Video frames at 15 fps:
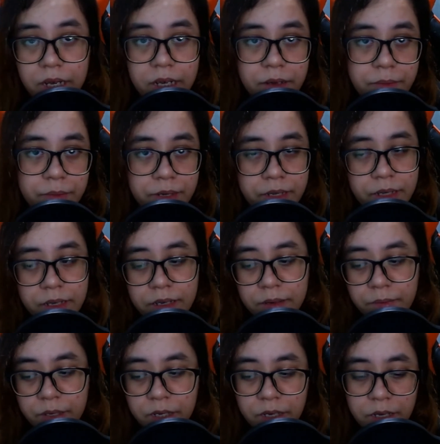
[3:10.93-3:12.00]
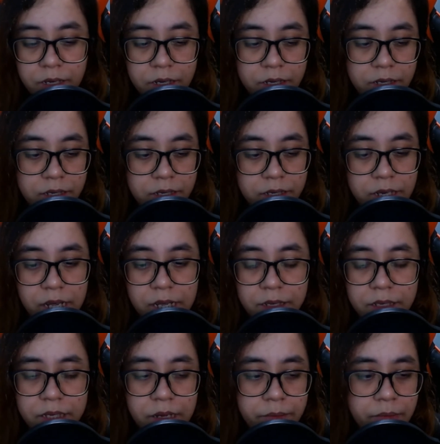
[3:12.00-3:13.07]
have been because
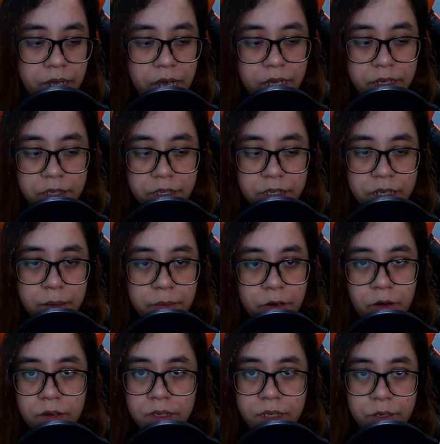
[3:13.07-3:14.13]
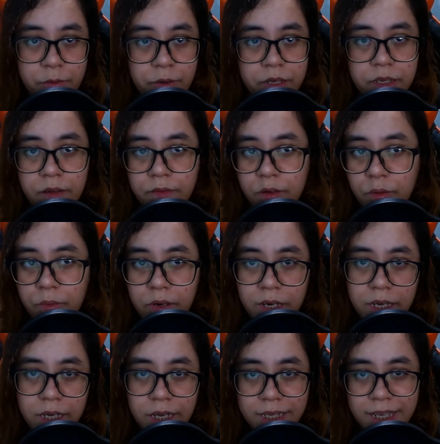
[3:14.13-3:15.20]
some consequence of
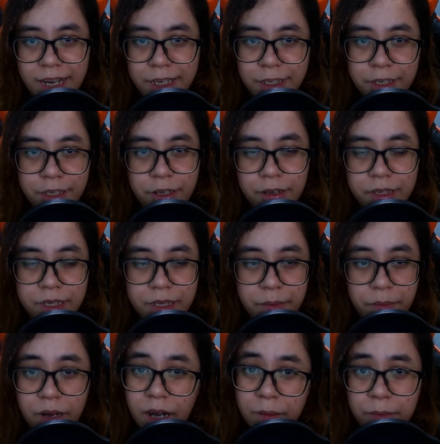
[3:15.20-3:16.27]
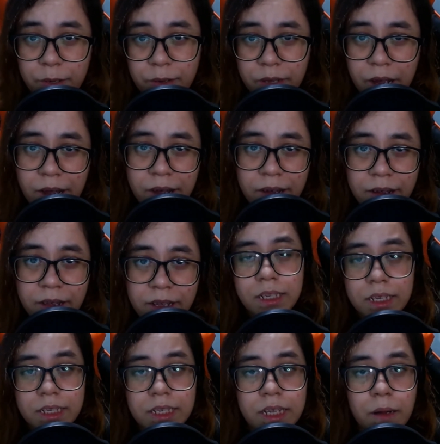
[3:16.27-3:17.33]
Nobunaga's actions caused his mom to die. There's
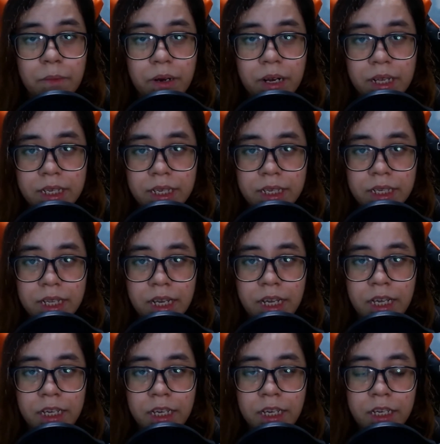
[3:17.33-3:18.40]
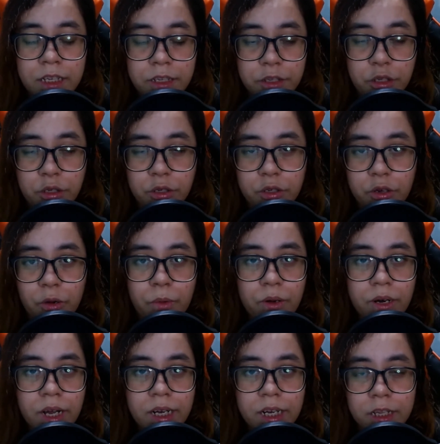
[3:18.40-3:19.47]
some places saying, you know,
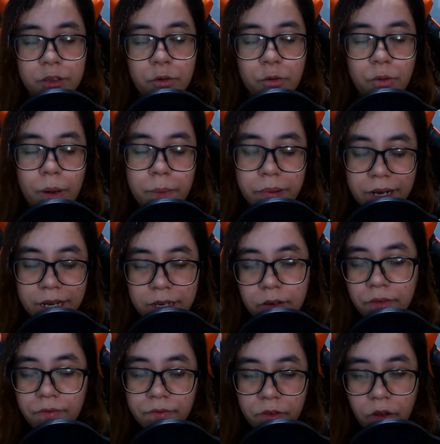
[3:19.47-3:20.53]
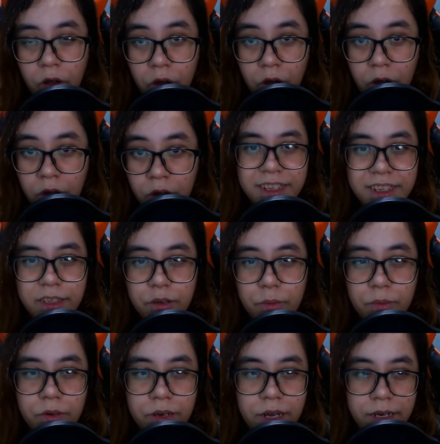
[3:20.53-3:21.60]
Nobunaga threw a plate on the floor.
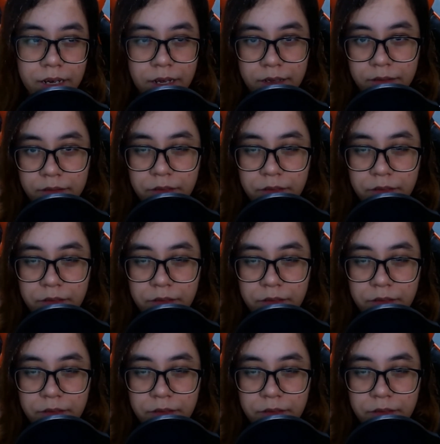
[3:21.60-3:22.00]
Nobunaga